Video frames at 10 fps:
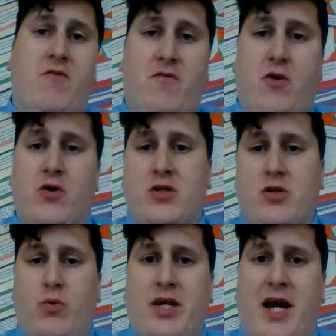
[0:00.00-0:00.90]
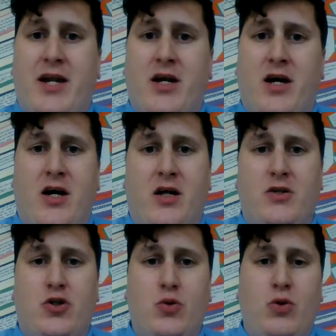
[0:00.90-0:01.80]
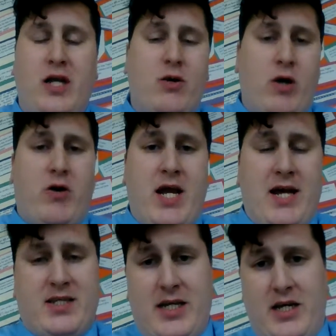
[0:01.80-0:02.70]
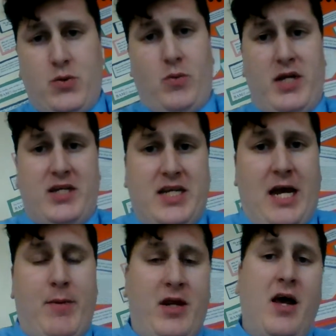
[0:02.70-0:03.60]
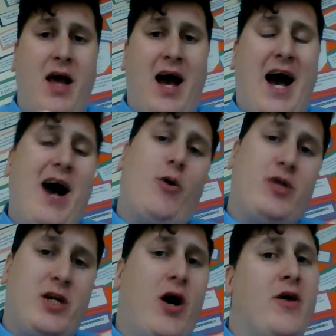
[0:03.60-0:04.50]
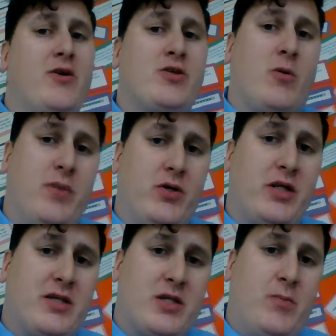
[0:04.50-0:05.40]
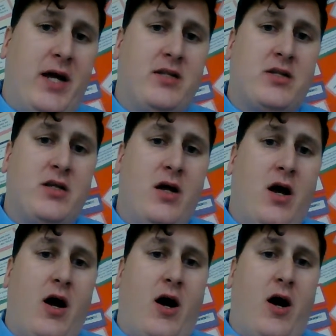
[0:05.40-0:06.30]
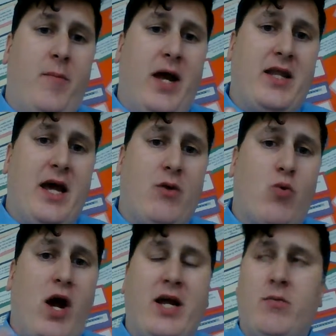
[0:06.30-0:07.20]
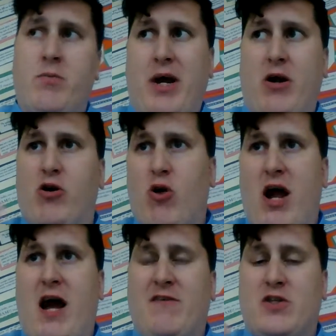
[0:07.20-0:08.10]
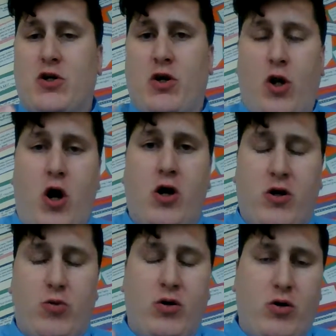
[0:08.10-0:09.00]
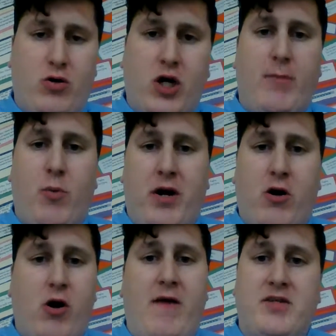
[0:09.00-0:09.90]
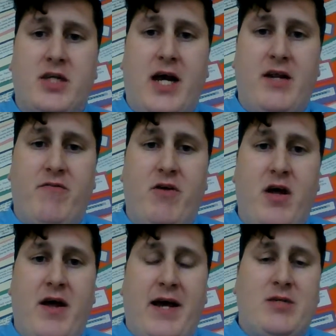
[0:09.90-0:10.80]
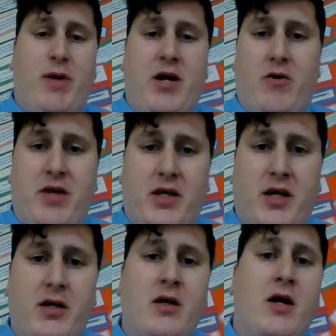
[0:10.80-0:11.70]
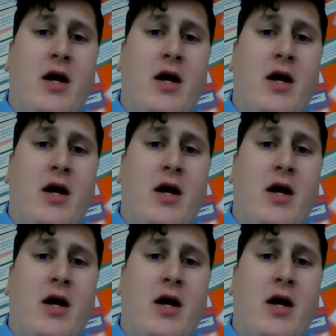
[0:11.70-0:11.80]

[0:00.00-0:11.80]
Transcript: First, we kind of do literary essays where we examine how the authors are building suspense um, and then write paragraphs or long or, or a couple paragraphs to kind of explain our thinking.